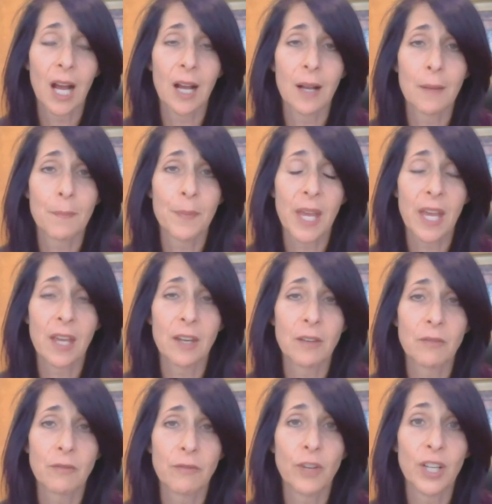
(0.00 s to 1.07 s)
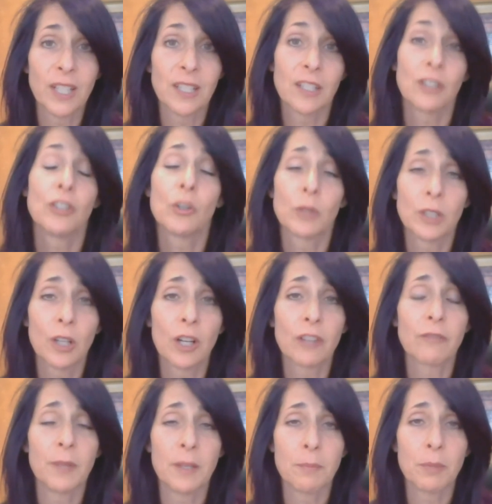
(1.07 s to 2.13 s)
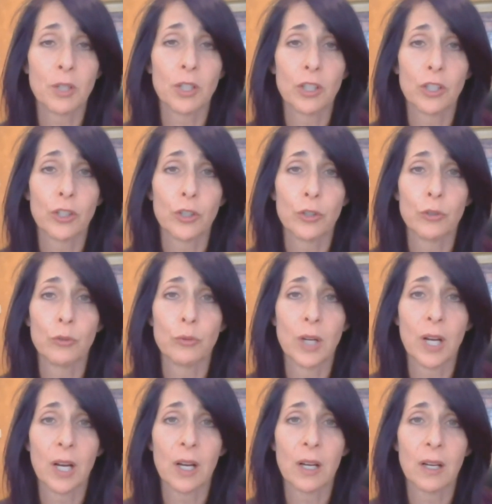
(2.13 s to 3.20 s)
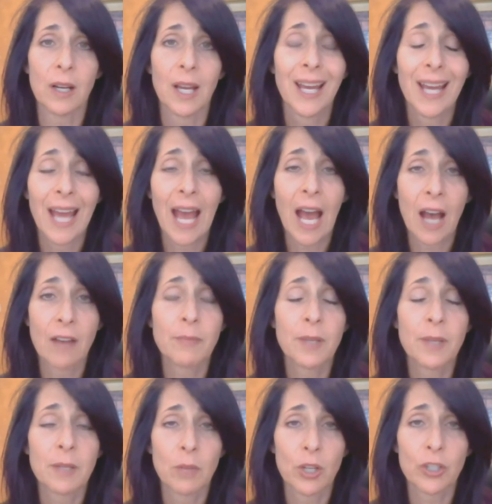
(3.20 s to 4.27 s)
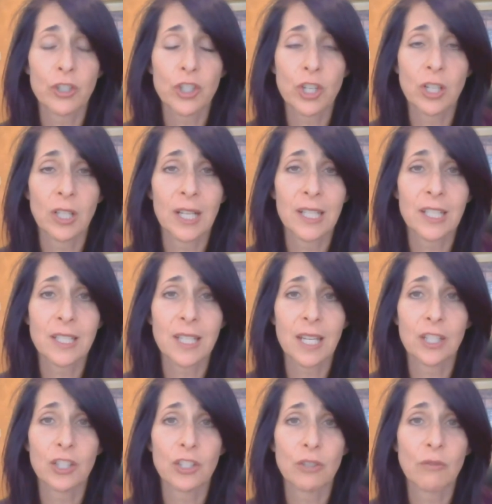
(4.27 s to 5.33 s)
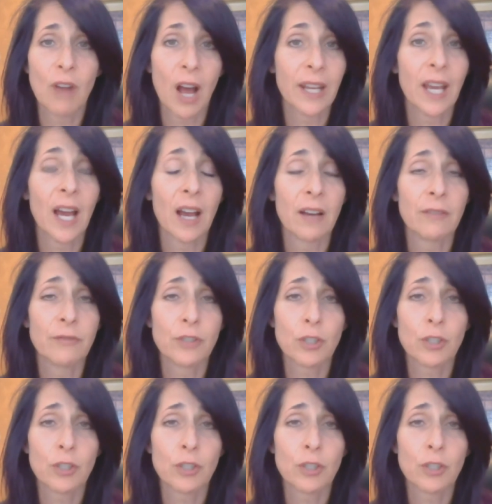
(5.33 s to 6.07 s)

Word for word: um, and finding you know a lot of people who uh, have been marginalized do not have